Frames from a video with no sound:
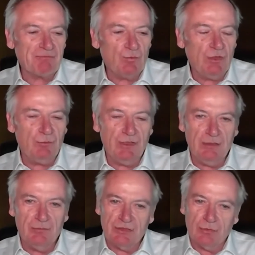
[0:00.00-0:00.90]
When we
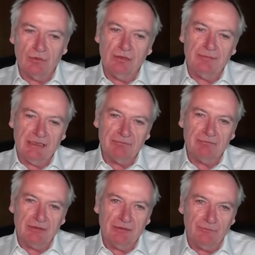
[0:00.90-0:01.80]
were talking
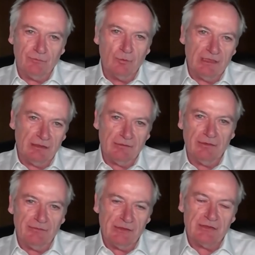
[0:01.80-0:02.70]
about the format
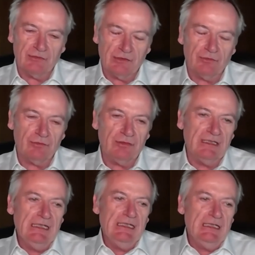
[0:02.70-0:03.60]
of this discussion,
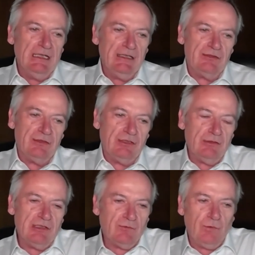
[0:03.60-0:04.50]
I said, you
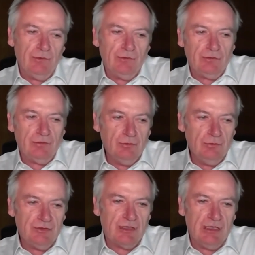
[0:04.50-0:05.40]
know, there's folks who
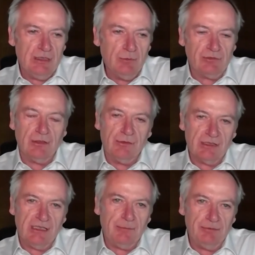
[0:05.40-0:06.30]
see what's going
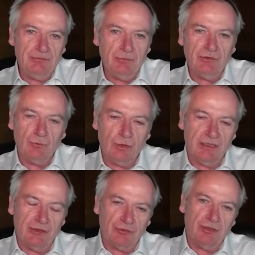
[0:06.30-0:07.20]
to happen, which is where
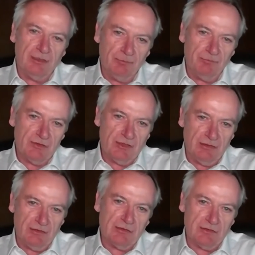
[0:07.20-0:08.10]
I try and
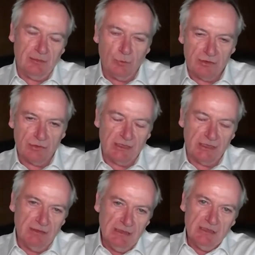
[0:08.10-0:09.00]
sit because I'm always
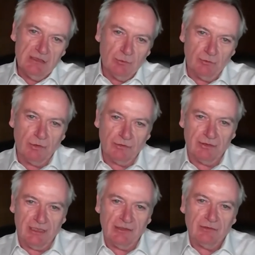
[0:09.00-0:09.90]
looking towards what's
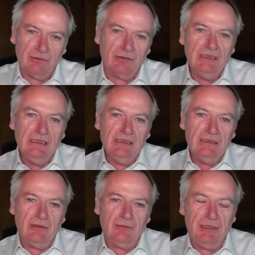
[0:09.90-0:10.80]
next.
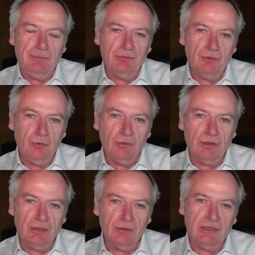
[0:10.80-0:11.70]
There's people who
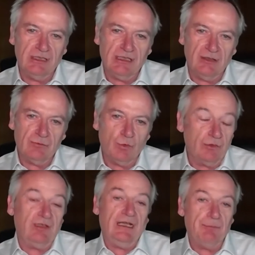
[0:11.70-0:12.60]
are looking at
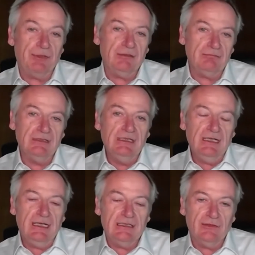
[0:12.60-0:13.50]
what's happening,
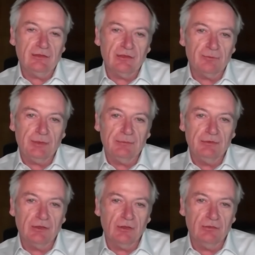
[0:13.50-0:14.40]
and there's a lot of people
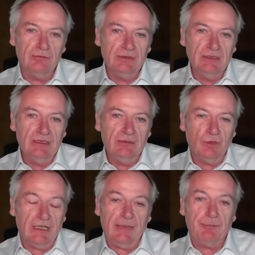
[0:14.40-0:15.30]
who go,
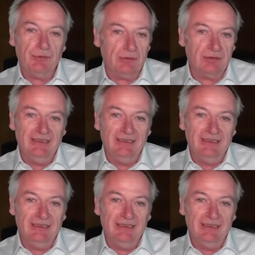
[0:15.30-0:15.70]
what happened?